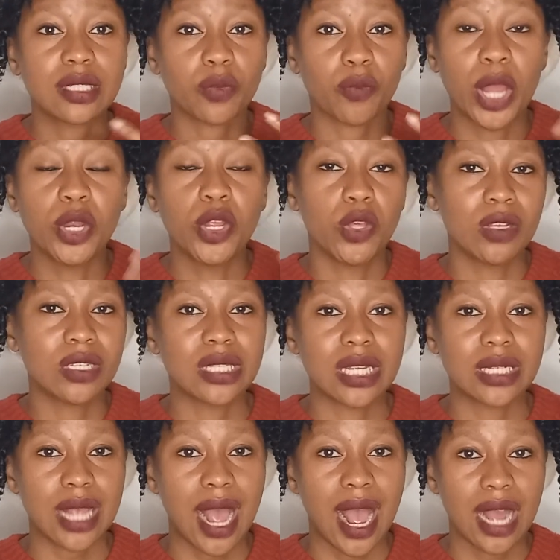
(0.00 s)
when you use
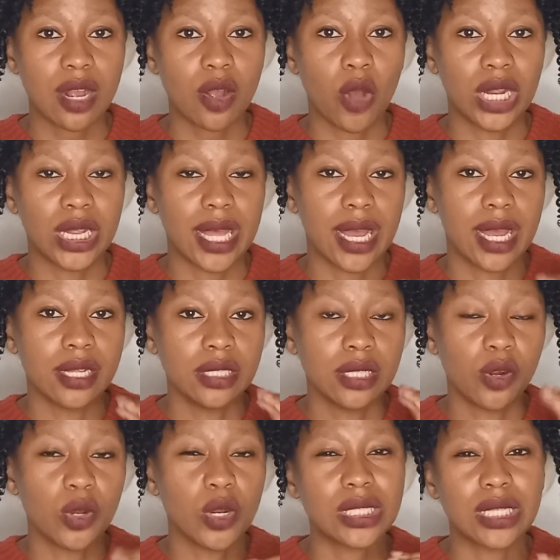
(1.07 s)
this hack on the
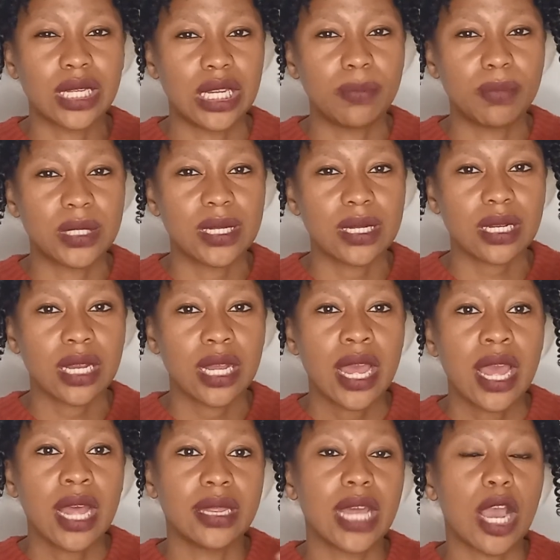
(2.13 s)
glossy lipstick,
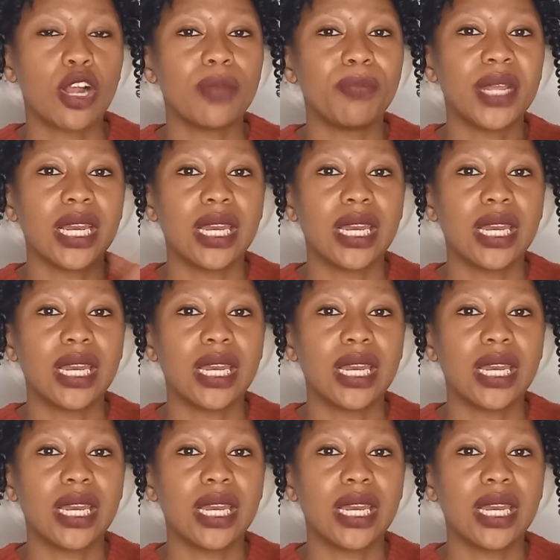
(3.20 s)
there will